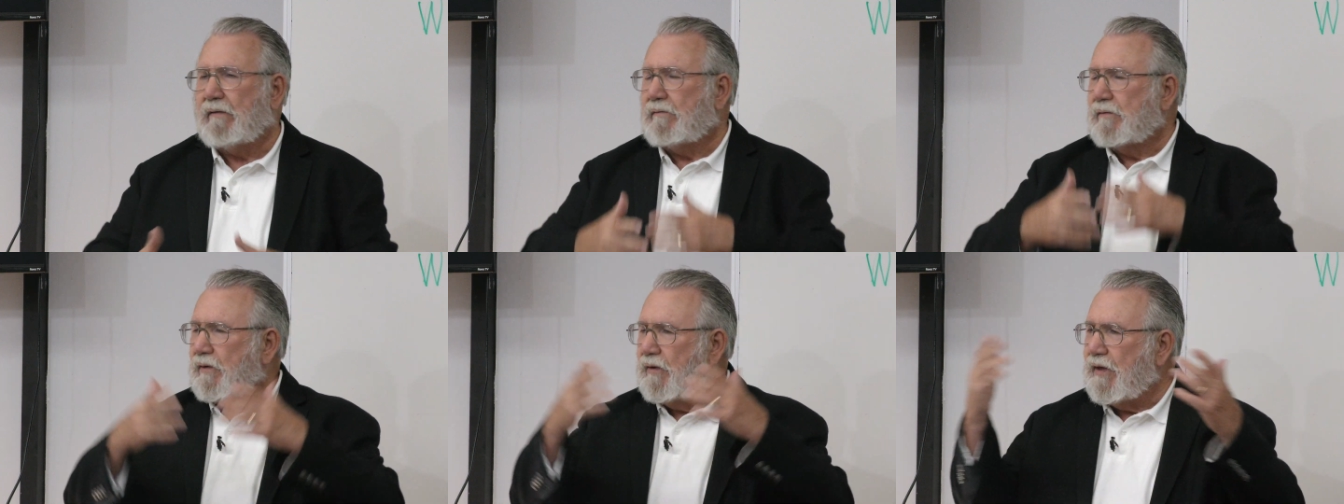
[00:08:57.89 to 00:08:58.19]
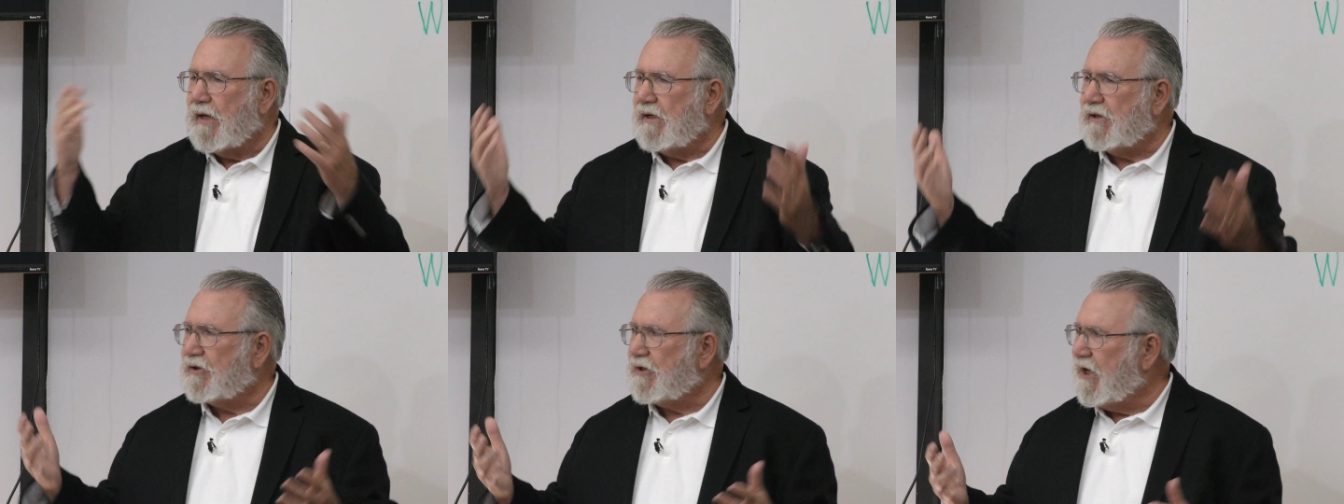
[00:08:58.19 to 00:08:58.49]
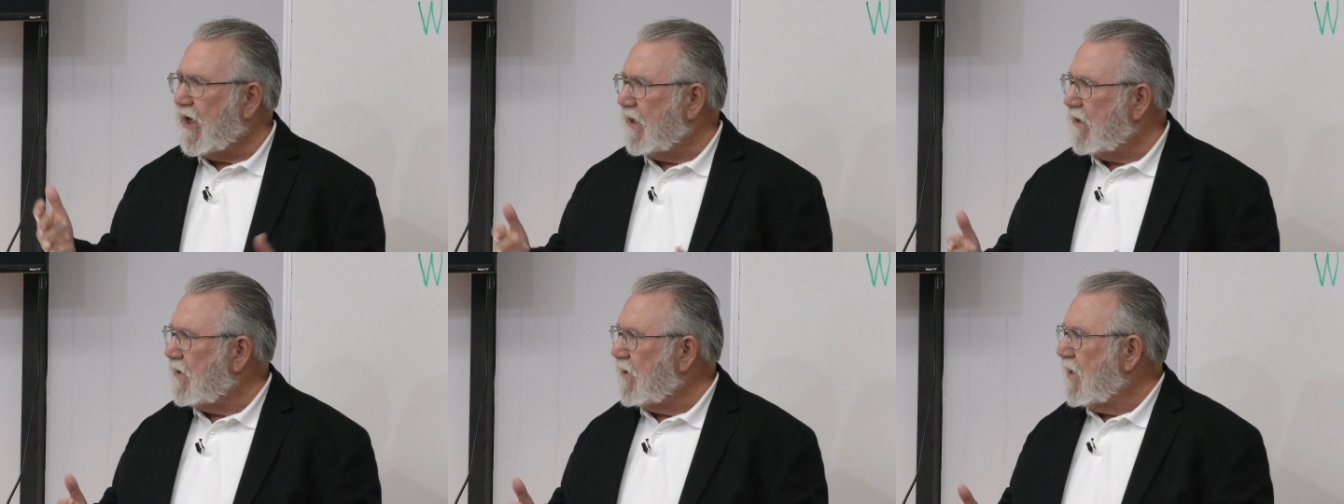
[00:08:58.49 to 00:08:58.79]
Things
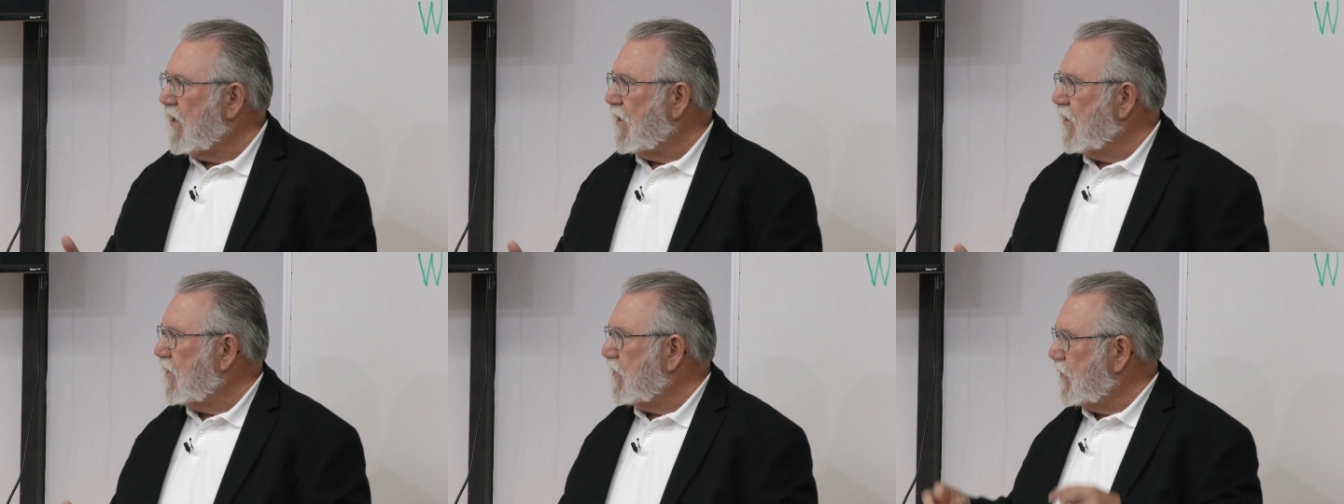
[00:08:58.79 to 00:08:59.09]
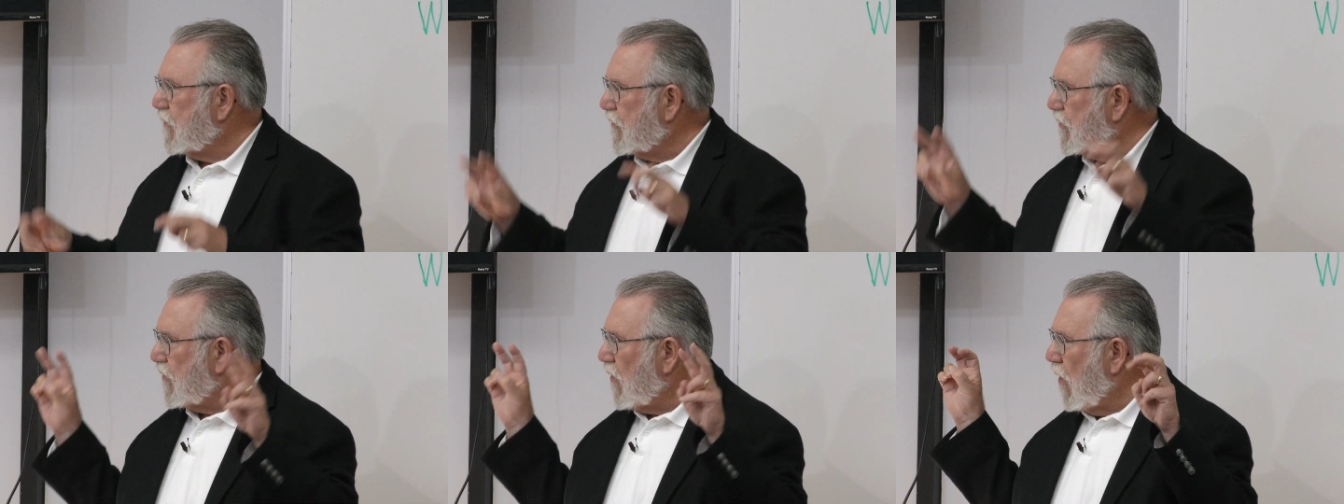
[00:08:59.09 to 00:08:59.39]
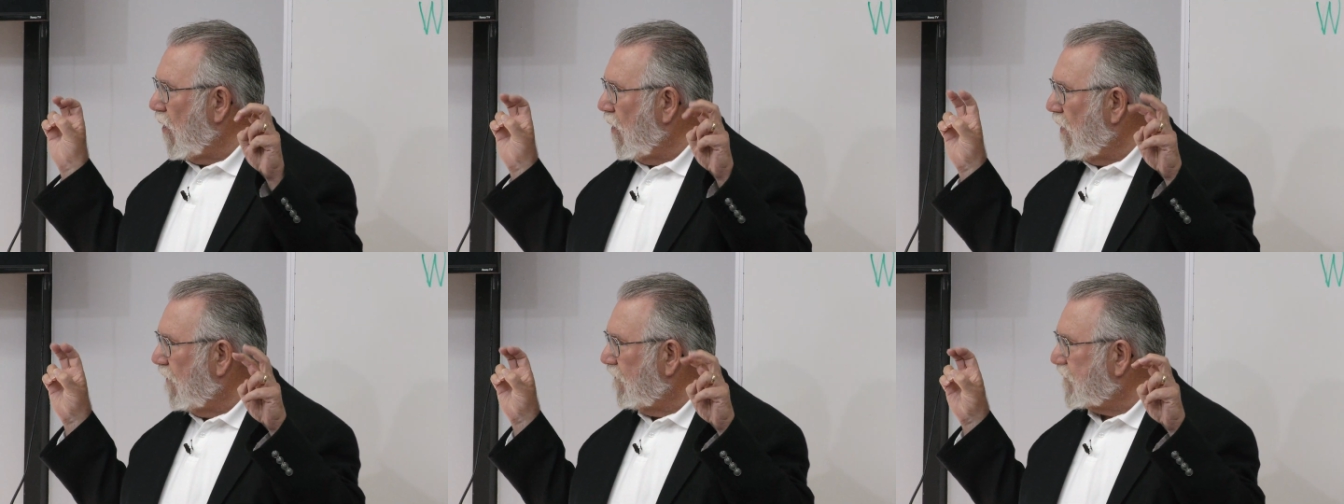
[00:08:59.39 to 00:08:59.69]
get
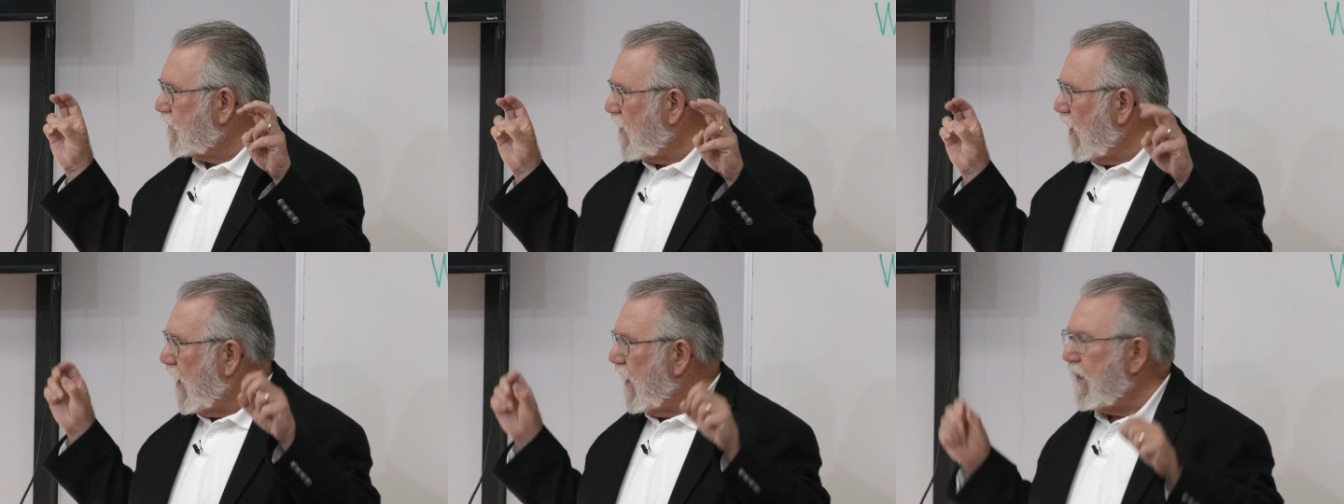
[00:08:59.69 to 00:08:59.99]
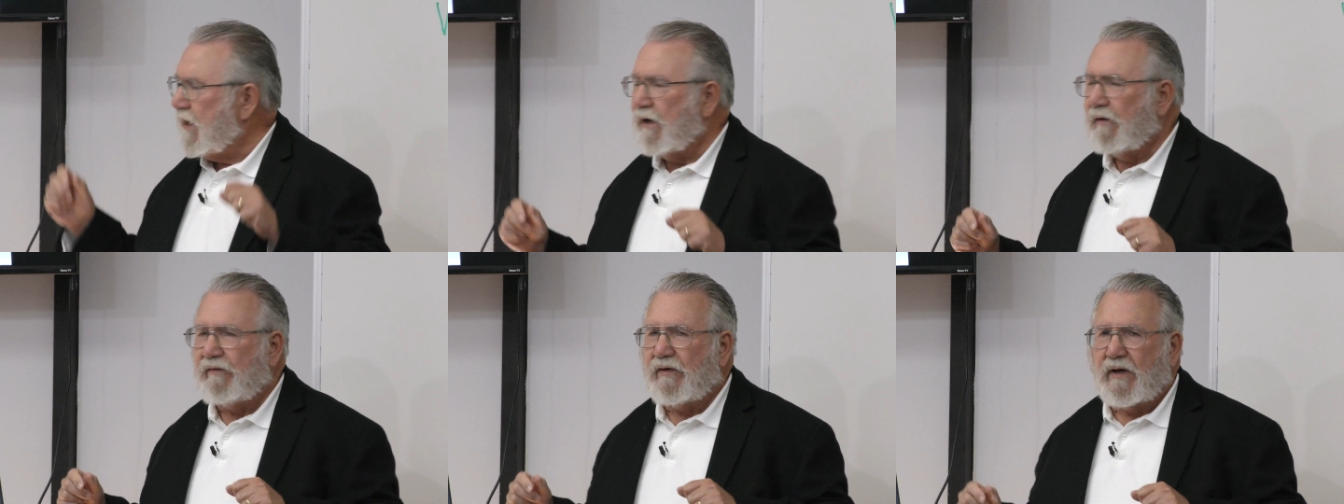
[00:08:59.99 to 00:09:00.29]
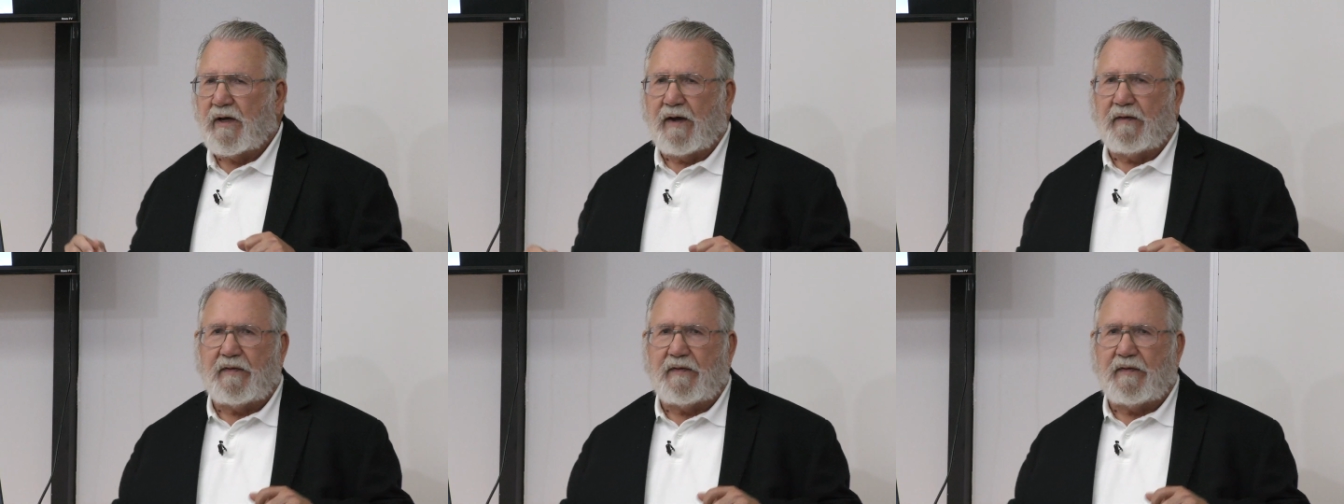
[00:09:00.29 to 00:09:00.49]
solved, kind of.